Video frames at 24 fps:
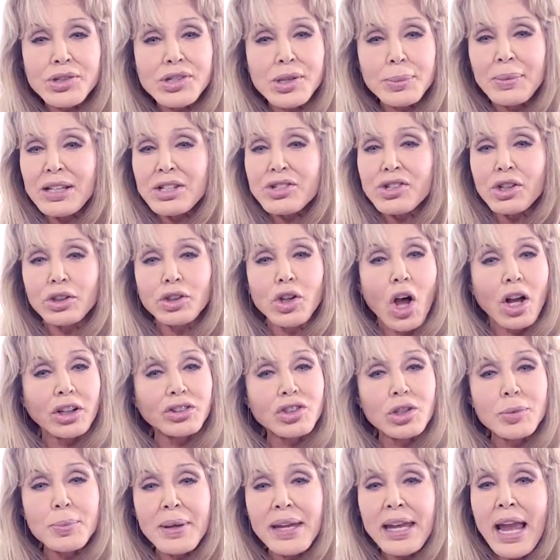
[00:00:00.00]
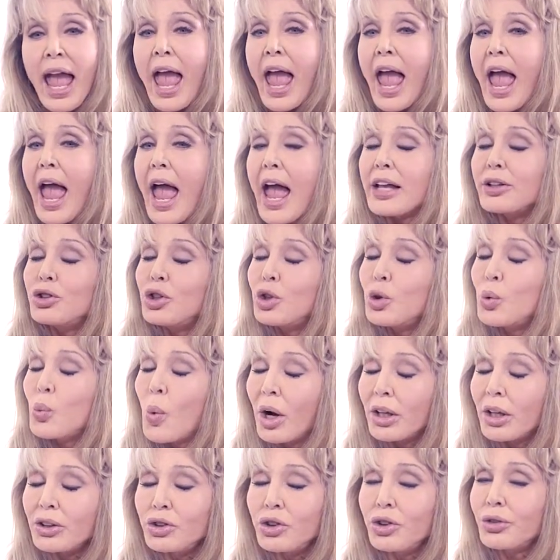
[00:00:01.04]
It means a lot to me. And you
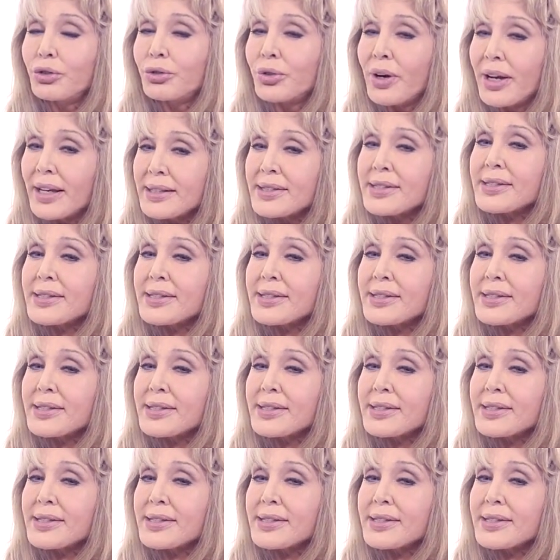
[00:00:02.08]
want your friends